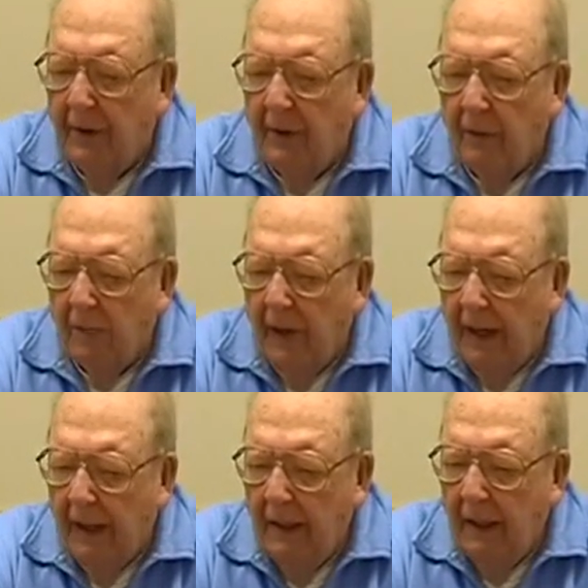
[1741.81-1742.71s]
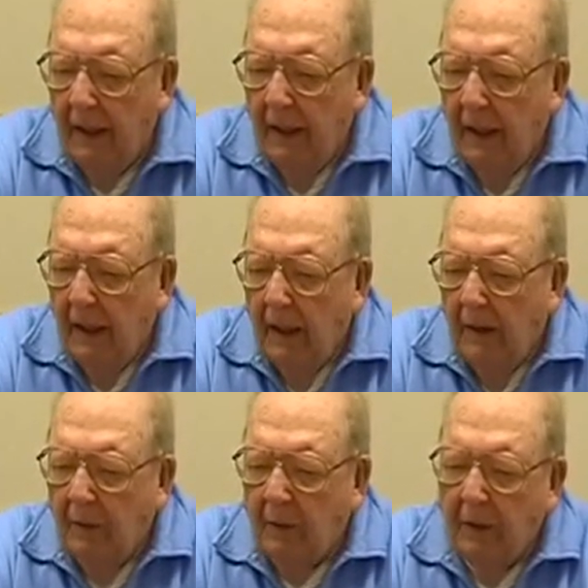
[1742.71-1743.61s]
that ran
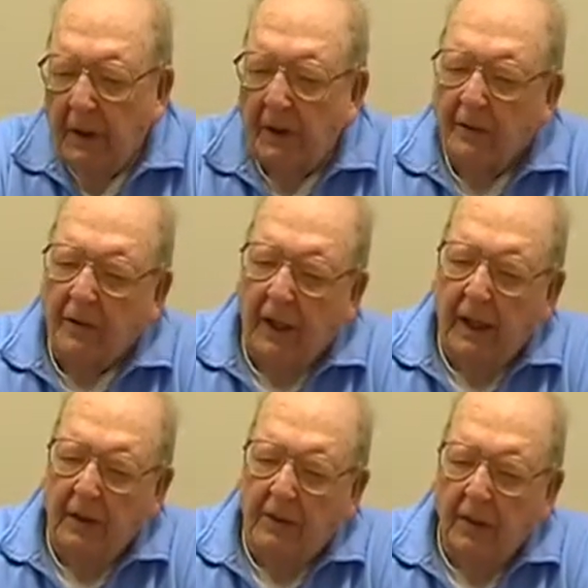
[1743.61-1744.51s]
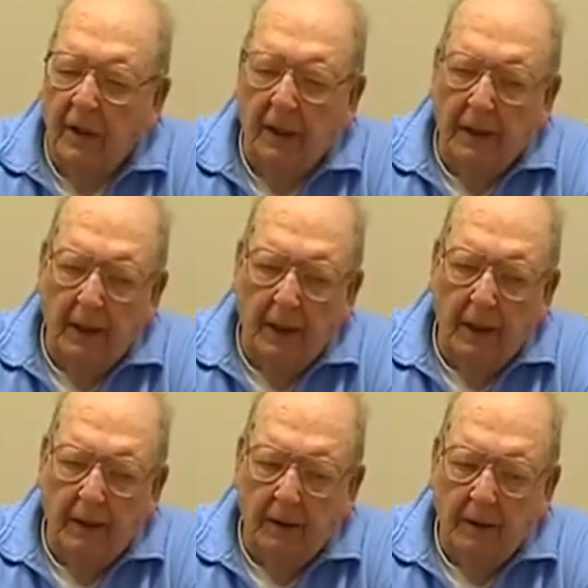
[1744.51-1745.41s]
between the States and
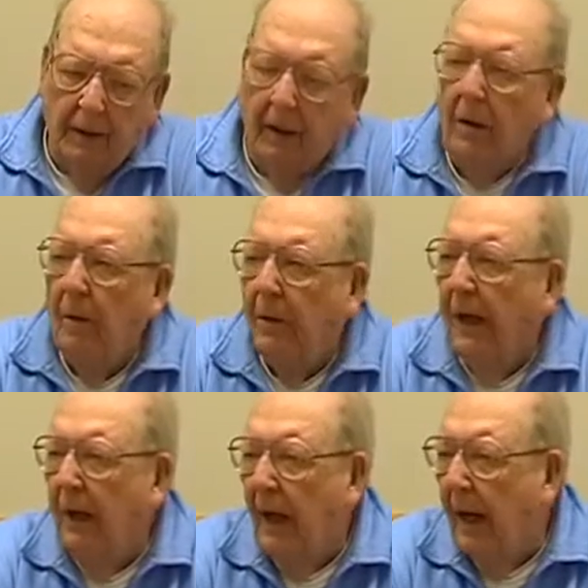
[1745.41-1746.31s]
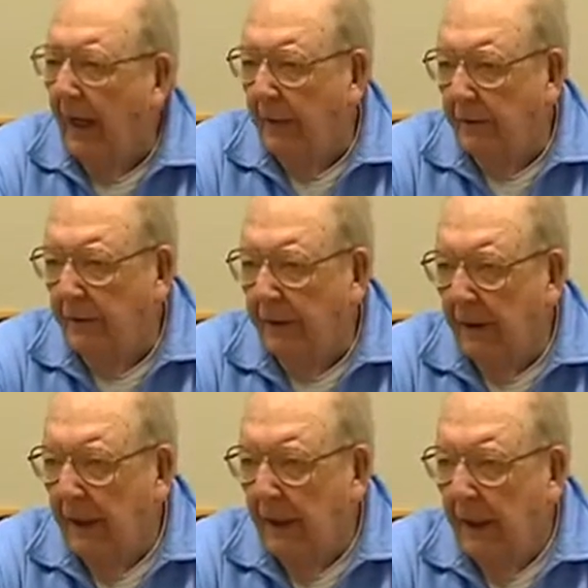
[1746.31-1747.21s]
and the Caribbean islands.
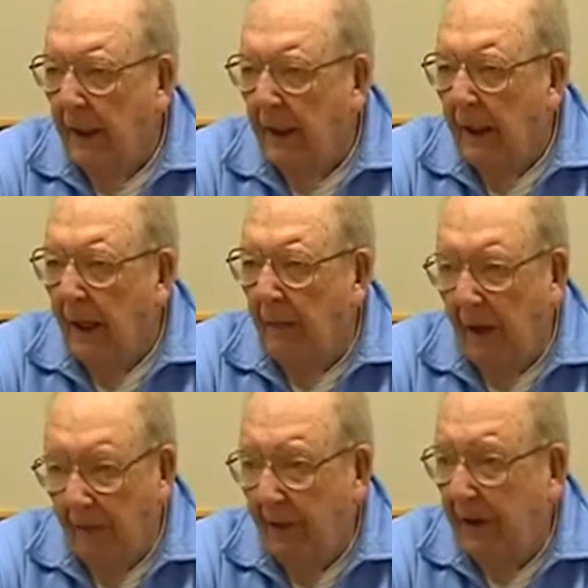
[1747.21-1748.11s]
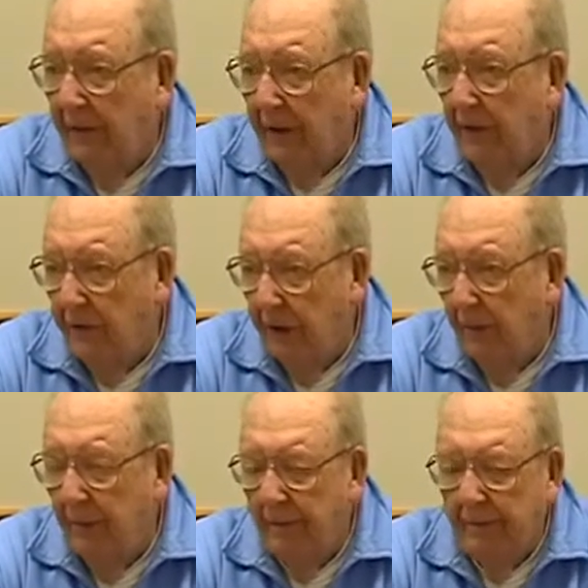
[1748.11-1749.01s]
I mean, a fancy
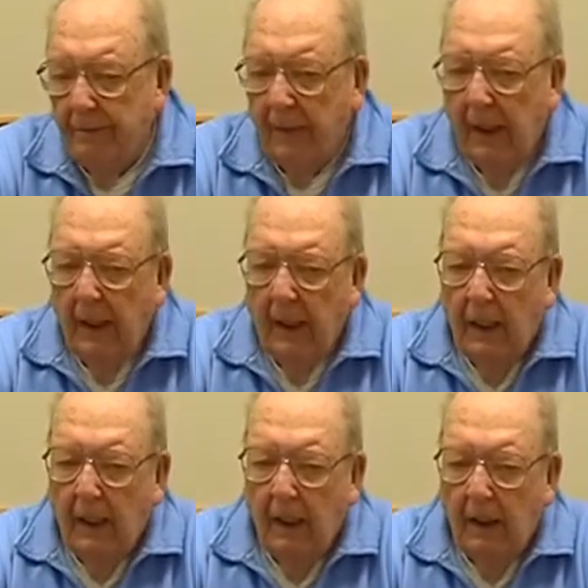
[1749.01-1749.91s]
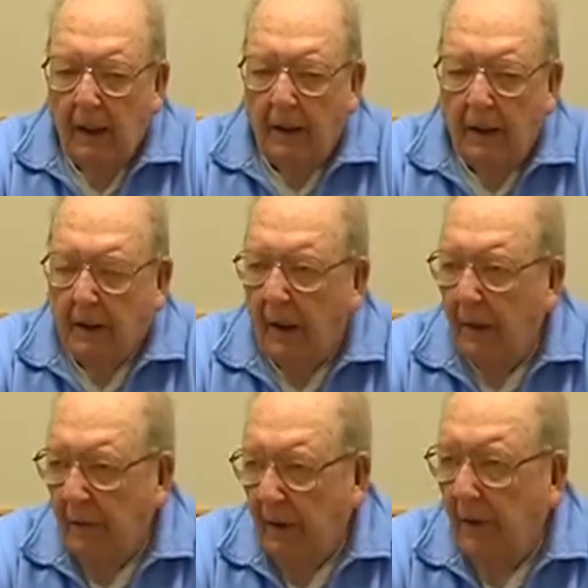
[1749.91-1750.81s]
ship uh, that
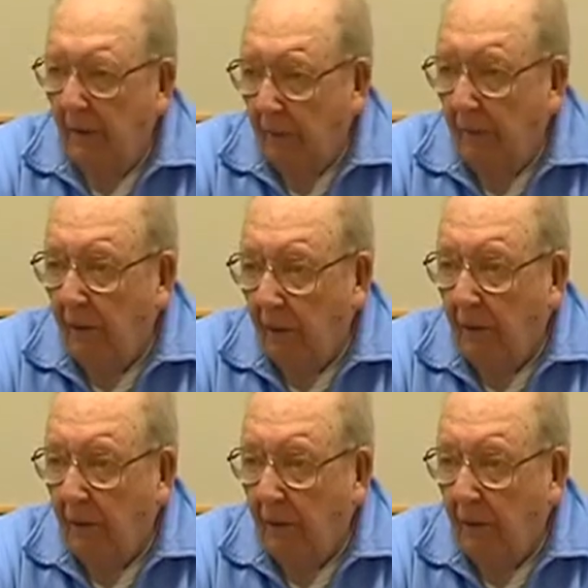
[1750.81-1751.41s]
had been converted